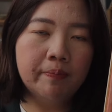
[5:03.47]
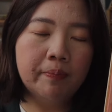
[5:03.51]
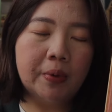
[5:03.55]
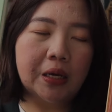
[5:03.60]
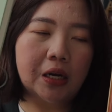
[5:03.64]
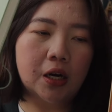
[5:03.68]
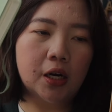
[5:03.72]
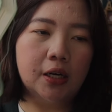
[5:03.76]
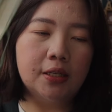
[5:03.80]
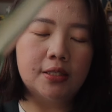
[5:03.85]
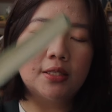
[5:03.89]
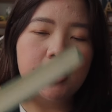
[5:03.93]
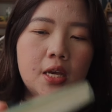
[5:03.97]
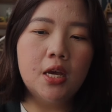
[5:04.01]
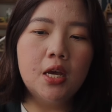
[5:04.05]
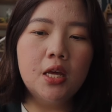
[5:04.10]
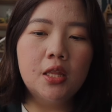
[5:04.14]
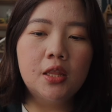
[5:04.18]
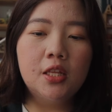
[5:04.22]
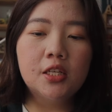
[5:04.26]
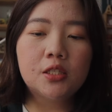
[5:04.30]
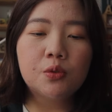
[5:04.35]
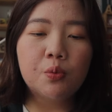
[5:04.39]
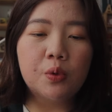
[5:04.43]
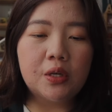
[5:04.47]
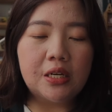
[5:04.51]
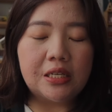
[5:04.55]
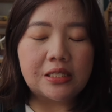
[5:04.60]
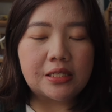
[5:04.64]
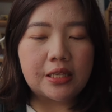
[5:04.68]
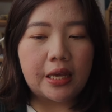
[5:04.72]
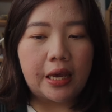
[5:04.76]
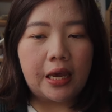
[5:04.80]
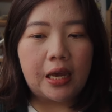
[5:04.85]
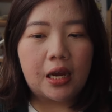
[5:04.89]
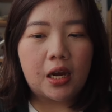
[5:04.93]
because this one is
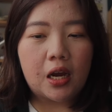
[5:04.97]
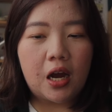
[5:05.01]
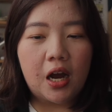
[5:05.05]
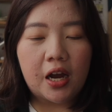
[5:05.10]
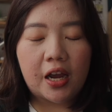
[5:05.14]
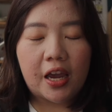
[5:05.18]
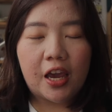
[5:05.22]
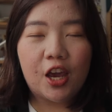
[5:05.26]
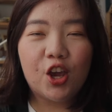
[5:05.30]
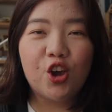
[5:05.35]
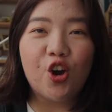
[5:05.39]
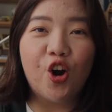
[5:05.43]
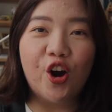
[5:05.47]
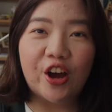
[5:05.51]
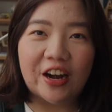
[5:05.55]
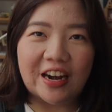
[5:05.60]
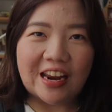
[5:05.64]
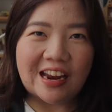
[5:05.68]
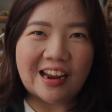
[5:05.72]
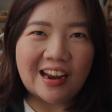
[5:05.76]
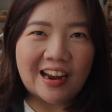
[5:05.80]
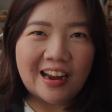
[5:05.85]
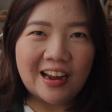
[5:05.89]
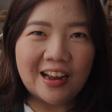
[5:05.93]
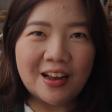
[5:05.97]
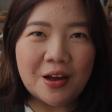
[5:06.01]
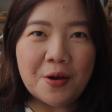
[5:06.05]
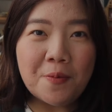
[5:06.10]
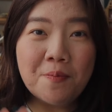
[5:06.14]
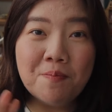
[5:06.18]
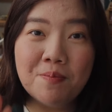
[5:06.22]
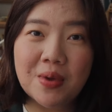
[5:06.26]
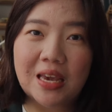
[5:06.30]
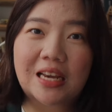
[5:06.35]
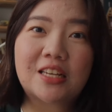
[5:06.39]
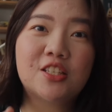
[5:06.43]
like a chaotic
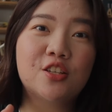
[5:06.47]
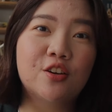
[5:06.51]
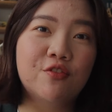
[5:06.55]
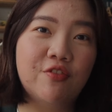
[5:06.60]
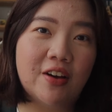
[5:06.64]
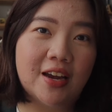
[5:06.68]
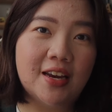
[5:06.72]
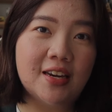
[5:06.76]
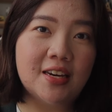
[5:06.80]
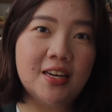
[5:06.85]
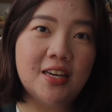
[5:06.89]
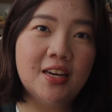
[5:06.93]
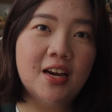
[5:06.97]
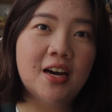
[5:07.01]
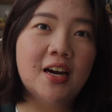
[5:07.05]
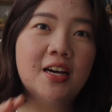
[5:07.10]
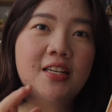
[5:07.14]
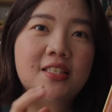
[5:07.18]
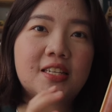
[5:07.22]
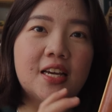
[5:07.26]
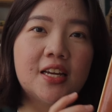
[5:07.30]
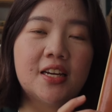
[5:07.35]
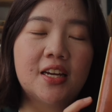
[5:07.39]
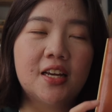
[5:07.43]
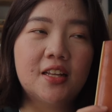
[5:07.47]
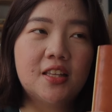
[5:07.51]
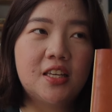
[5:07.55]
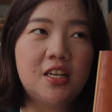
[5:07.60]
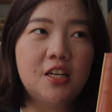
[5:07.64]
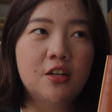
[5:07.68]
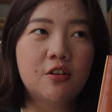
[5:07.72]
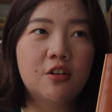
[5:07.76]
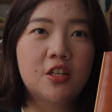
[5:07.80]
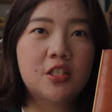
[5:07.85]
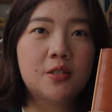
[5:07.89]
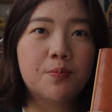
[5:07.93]
mix of ideas, and then
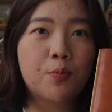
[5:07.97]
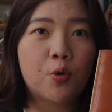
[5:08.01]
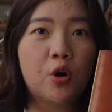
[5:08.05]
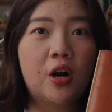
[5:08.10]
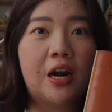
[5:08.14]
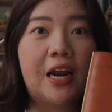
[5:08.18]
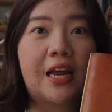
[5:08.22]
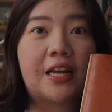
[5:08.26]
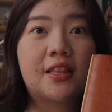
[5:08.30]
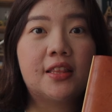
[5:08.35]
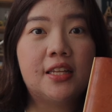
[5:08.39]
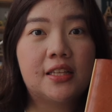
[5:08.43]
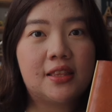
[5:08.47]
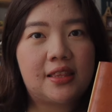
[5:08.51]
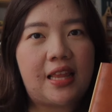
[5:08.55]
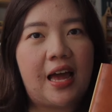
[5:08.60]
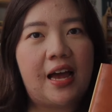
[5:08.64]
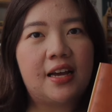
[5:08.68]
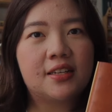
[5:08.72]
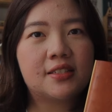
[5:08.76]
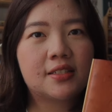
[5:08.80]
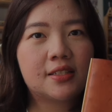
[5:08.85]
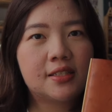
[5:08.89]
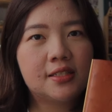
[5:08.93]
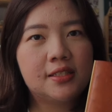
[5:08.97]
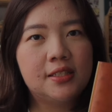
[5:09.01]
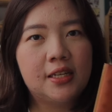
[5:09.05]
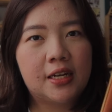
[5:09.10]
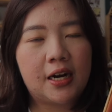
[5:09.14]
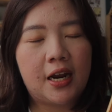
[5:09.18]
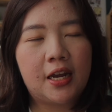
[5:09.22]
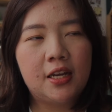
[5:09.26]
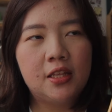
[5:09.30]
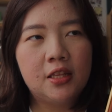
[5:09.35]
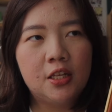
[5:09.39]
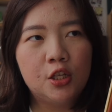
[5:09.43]
here it's more like the tasks that
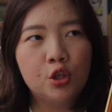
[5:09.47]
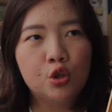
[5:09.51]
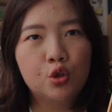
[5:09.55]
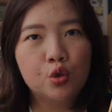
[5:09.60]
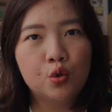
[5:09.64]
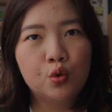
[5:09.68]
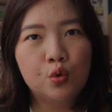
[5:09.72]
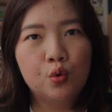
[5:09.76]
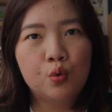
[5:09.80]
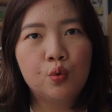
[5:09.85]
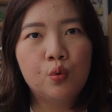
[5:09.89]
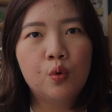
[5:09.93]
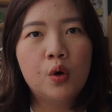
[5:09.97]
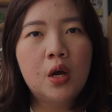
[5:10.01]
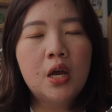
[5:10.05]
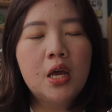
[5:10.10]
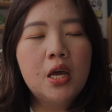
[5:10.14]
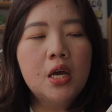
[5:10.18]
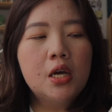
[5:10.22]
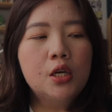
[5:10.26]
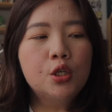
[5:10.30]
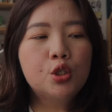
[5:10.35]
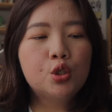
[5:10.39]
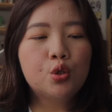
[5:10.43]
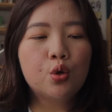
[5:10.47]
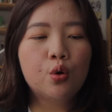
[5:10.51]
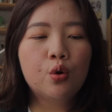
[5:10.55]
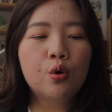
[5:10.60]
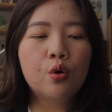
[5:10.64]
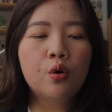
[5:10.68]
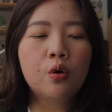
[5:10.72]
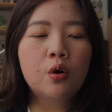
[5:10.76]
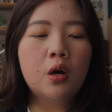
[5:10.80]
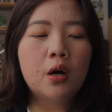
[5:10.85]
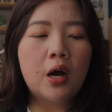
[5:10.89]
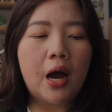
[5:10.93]
I need to do.
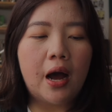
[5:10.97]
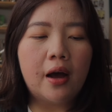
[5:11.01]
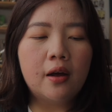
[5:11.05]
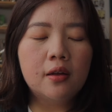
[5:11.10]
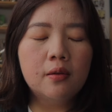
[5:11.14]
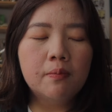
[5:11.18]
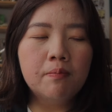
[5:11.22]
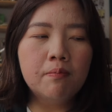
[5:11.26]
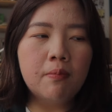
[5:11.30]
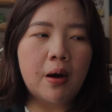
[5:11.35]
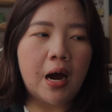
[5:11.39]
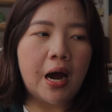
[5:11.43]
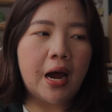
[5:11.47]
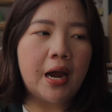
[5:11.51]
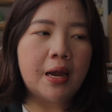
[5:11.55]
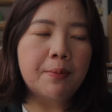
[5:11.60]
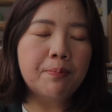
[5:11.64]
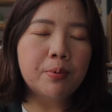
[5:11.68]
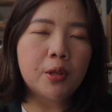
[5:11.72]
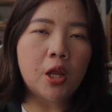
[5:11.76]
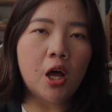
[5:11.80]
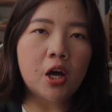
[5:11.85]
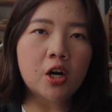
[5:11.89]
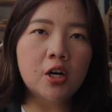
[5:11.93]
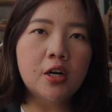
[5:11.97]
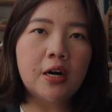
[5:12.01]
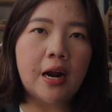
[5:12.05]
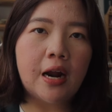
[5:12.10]
So my plotter